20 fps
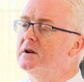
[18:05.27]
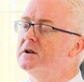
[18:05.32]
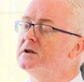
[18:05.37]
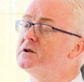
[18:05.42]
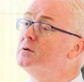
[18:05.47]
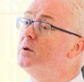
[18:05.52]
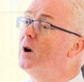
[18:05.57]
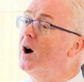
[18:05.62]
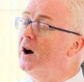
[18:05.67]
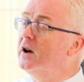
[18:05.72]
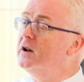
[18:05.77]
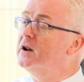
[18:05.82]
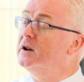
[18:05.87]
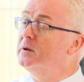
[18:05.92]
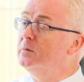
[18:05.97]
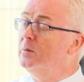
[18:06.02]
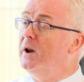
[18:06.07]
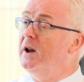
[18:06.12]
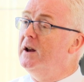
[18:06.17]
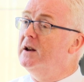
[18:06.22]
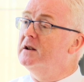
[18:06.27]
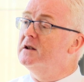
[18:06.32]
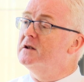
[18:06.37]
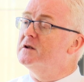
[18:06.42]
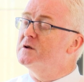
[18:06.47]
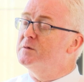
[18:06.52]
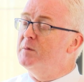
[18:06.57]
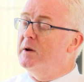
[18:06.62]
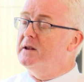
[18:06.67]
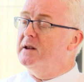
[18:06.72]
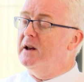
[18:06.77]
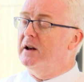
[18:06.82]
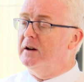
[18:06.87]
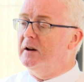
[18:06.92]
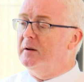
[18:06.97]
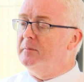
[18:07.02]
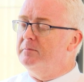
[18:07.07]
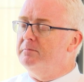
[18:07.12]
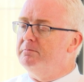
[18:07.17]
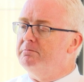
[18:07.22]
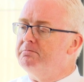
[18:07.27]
So how can we speed that up?